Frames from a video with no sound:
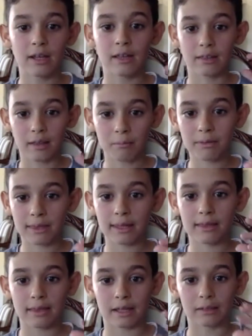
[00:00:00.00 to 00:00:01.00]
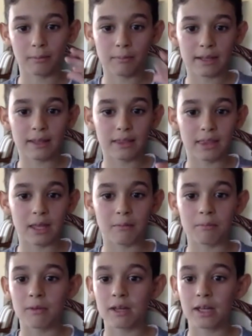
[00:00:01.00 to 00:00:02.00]
something that made
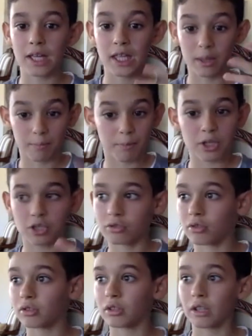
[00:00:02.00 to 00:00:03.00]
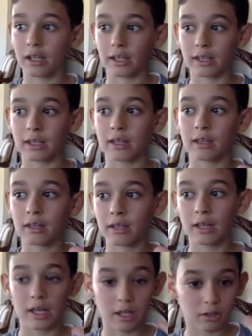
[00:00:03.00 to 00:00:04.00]
them special, not like
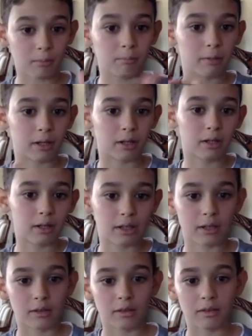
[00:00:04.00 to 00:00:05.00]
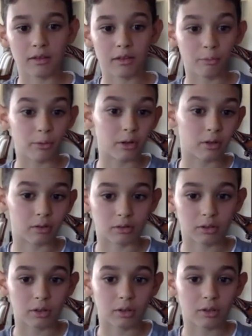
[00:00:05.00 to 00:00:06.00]
a number in the
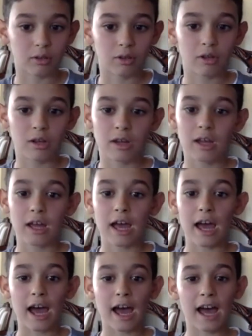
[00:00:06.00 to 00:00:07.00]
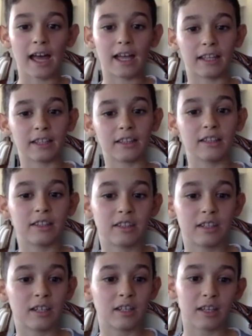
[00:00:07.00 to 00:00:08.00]
world. And
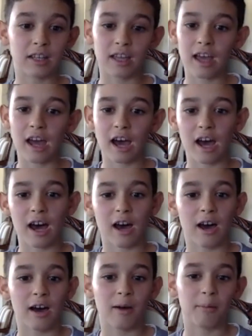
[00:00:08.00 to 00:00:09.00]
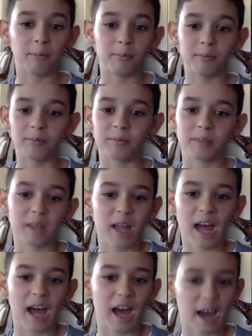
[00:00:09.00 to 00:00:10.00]

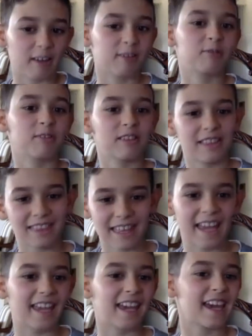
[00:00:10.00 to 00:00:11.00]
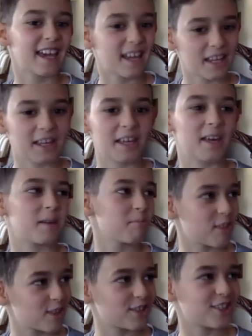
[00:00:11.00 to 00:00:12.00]
I will thank
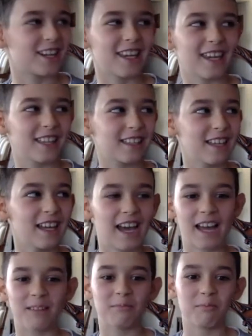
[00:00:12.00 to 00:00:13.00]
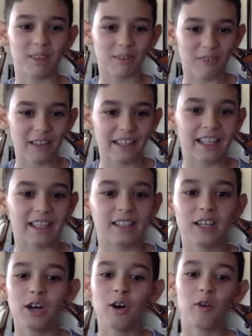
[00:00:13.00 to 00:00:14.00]
Ms. Shirine and Ms. Fanan
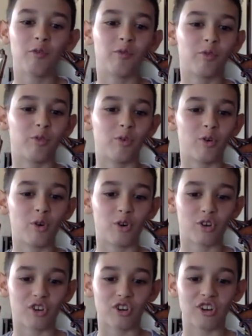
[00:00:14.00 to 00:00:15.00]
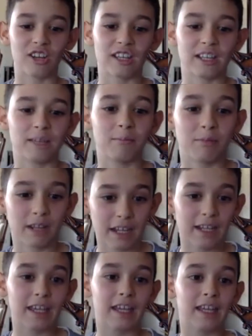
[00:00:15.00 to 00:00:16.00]
for
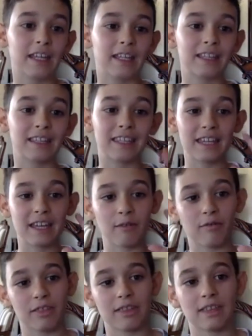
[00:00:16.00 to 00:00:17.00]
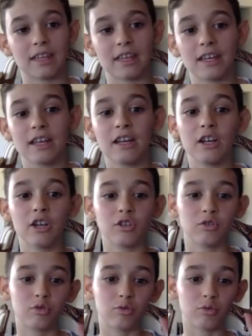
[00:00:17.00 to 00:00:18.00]
bringing DFC
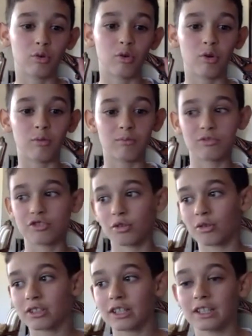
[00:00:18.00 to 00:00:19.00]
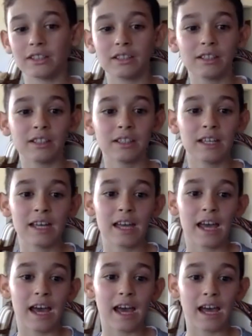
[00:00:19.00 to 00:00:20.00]
to home Jordan,
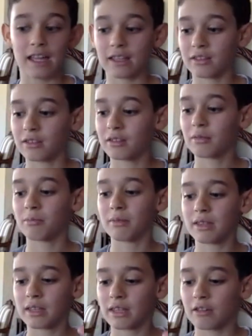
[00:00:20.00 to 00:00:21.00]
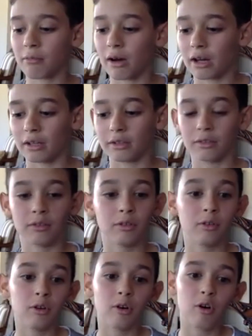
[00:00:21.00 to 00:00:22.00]
and Ms. Kiwan.
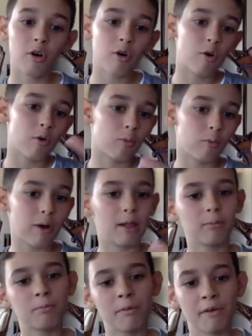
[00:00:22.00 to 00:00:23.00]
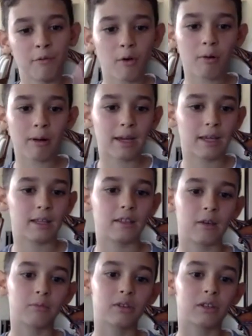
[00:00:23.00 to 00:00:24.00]
Well, before I end,
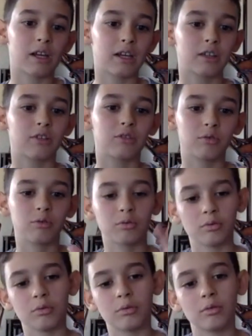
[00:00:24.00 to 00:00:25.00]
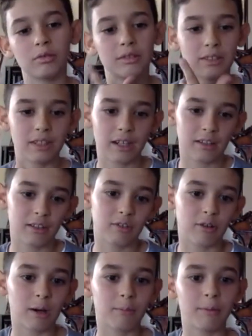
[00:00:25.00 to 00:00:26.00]
I would like to tell you
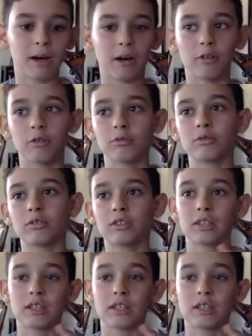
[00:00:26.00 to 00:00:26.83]
about